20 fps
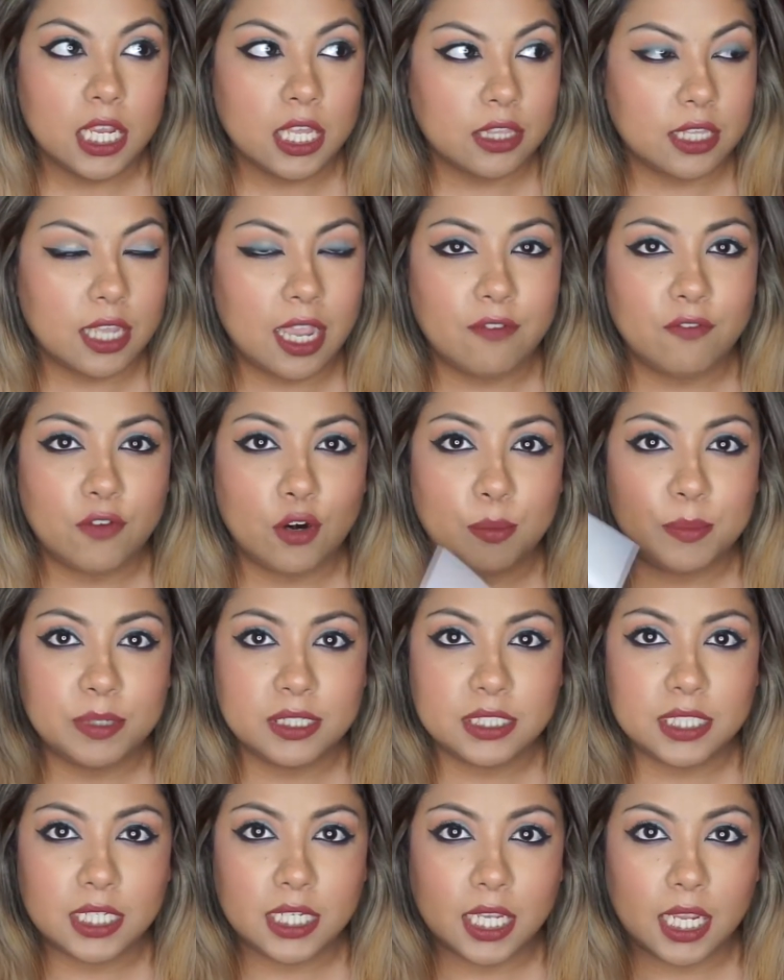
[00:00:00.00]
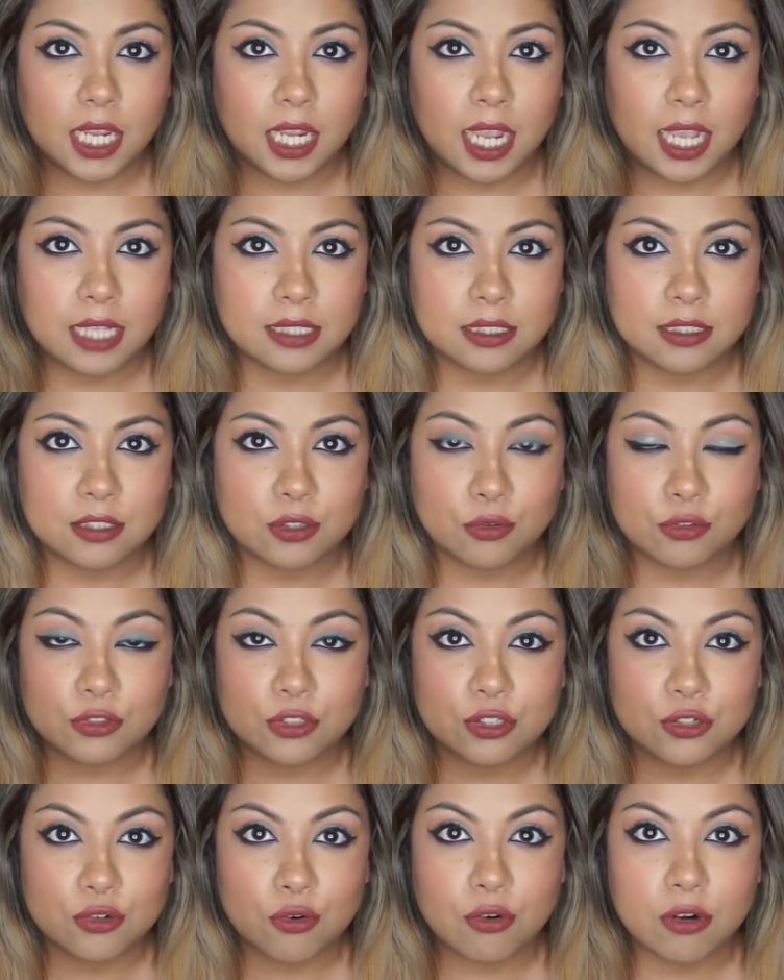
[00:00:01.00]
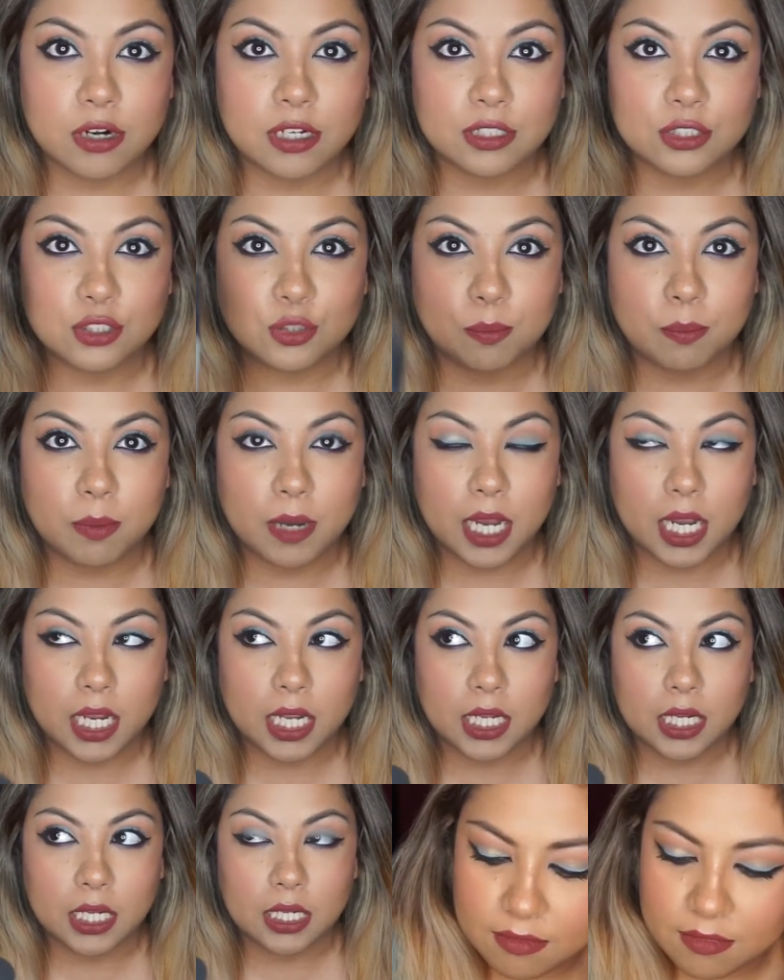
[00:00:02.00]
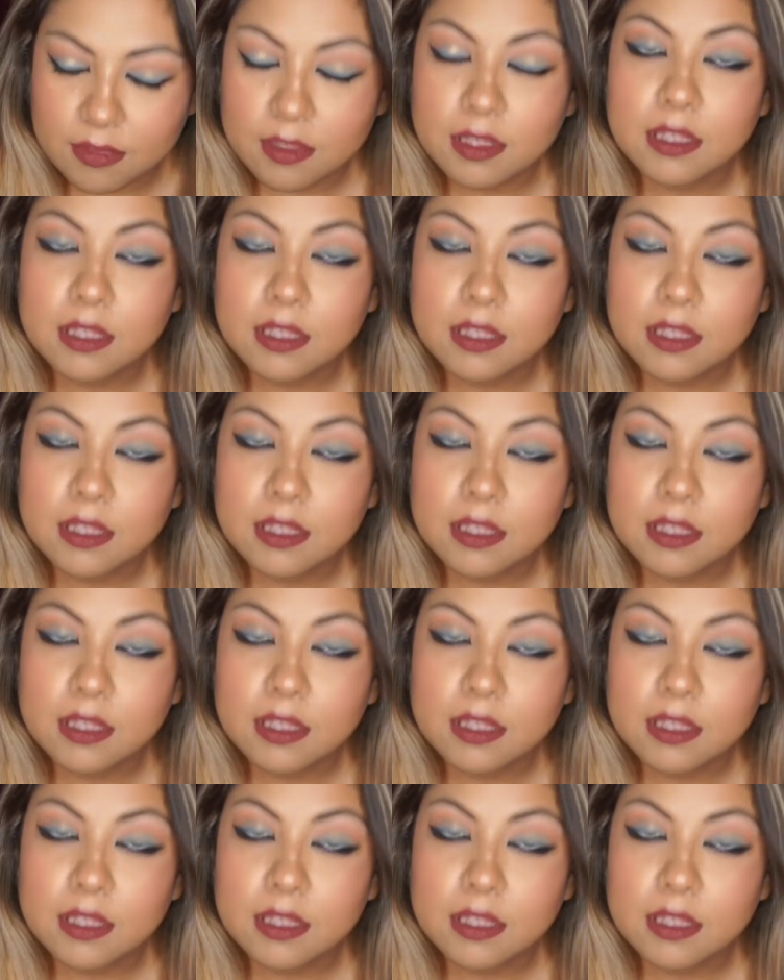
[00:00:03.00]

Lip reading: They have Urban Decay has its own store in Dubai.